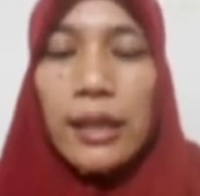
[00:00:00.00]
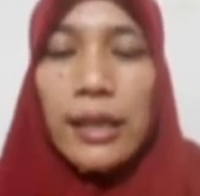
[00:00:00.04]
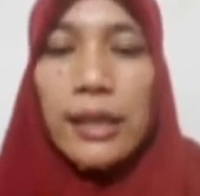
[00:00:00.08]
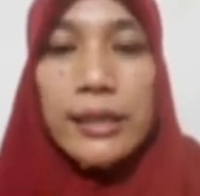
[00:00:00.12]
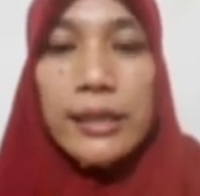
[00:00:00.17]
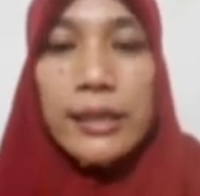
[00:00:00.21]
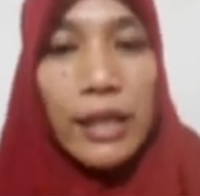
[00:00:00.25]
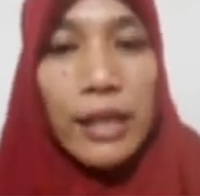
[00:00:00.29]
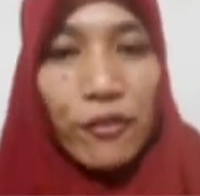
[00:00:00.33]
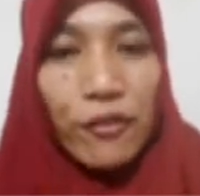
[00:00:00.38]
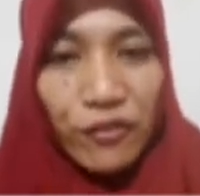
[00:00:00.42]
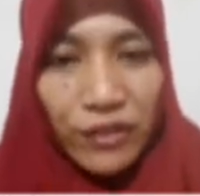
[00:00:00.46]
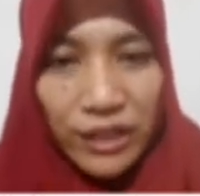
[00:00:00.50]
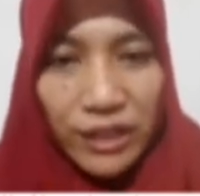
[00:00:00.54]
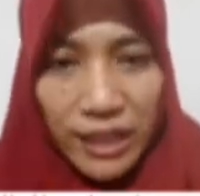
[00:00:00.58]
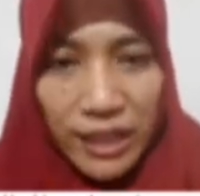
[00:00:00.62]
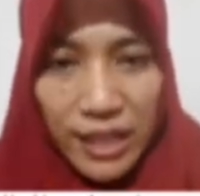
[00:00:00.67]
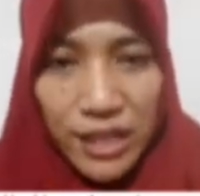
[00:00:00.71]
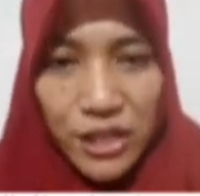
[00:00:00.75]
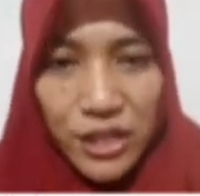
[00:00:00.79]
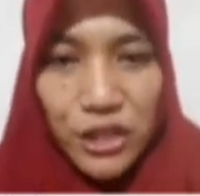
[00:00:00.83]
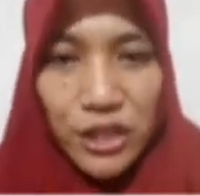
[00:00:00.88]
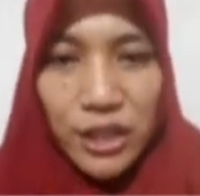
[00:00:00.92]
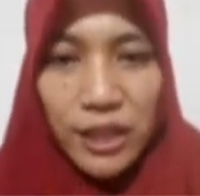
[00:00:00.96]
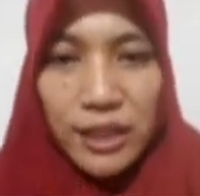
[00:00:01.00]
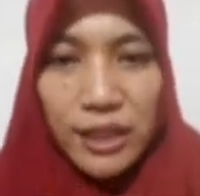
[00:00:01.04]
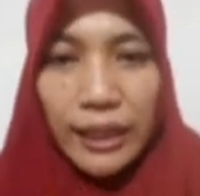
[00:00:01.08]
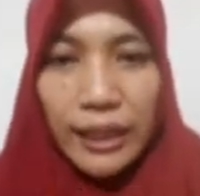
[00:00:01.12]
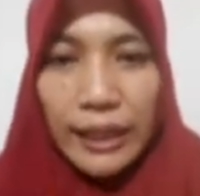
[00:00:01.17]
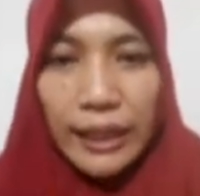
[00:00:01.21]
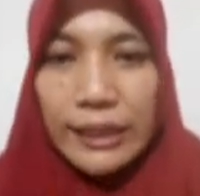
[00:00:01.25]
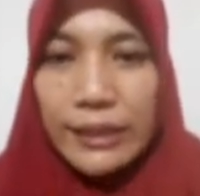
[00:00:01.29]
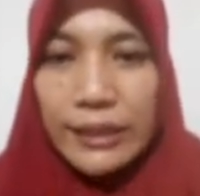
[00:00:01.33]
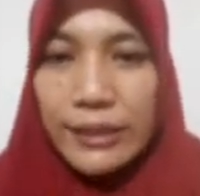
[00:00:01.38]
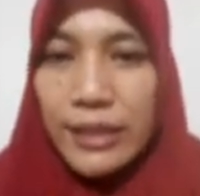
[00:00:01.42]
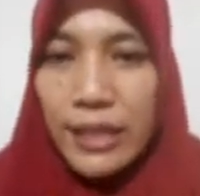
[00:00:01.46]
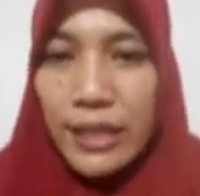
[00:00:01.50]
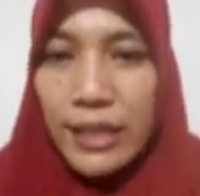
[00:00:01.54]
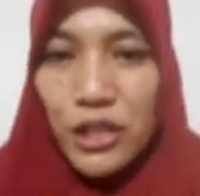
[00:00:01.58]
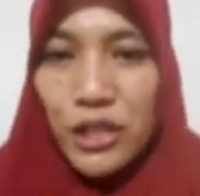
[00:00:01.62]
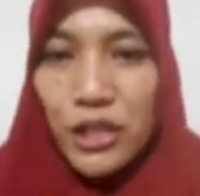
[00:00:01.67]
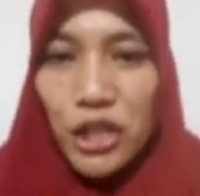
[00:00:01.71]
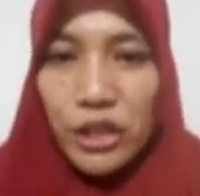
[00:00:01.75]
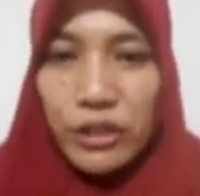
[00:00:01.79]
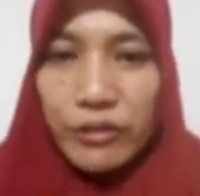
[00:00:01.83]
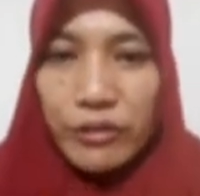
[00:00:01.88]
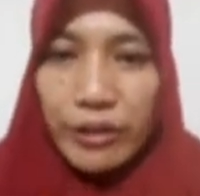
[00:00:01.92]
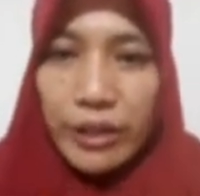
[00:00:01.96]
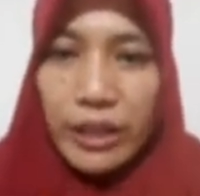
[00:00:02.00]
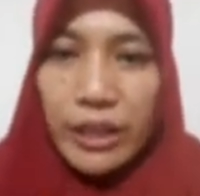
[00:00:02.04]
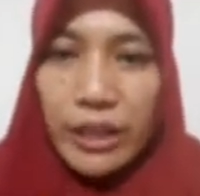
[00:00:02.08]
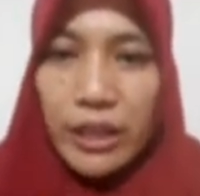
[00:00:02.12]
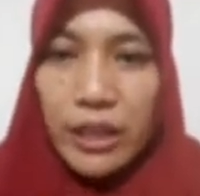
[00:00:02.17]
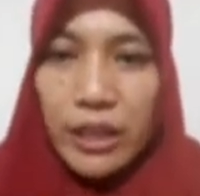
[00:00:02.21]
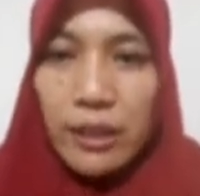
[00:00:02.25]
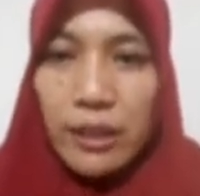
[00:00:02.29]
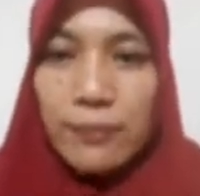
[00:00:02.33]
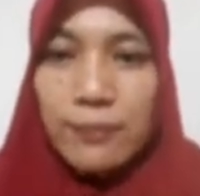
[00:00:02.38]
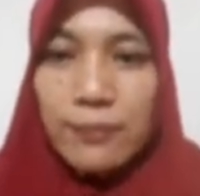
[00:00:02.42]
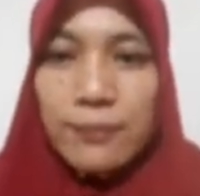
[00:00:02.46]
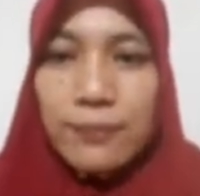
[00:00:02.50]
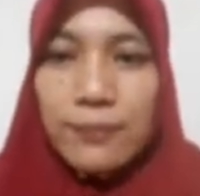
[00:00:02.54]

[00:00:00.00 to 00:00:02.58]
definition in dictionary.